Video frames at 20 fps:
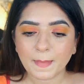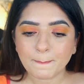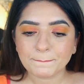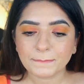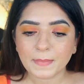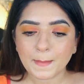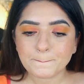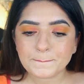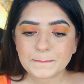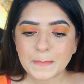
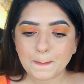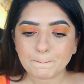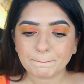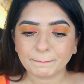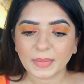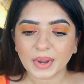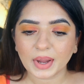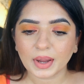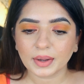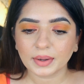And
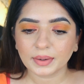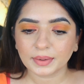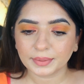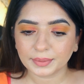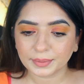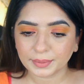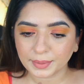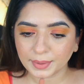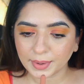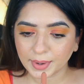topping it
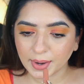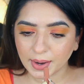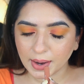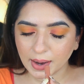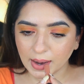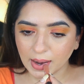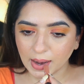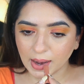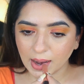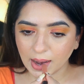up with the
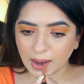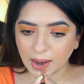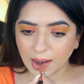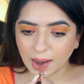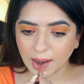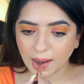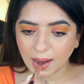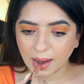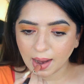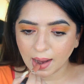Faces
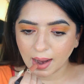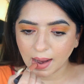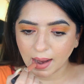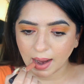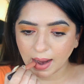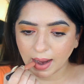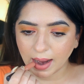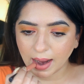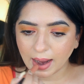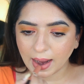
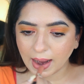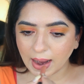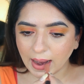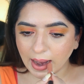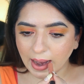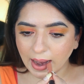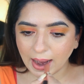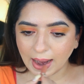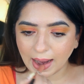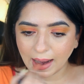Nude
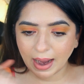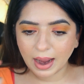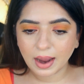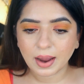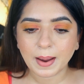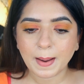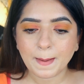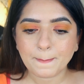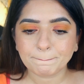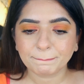Lip Pencil
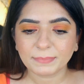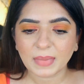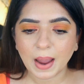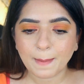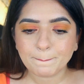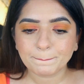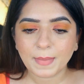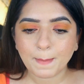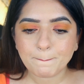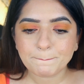just
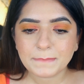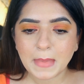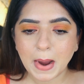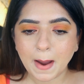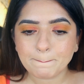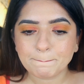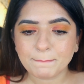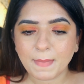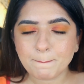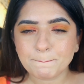to
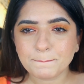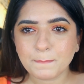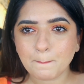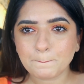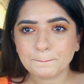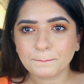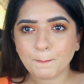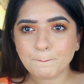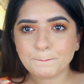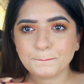lighten the
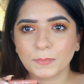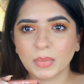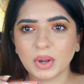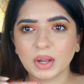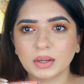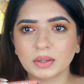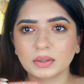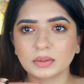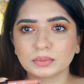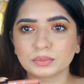color
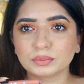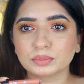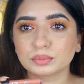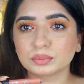a bit.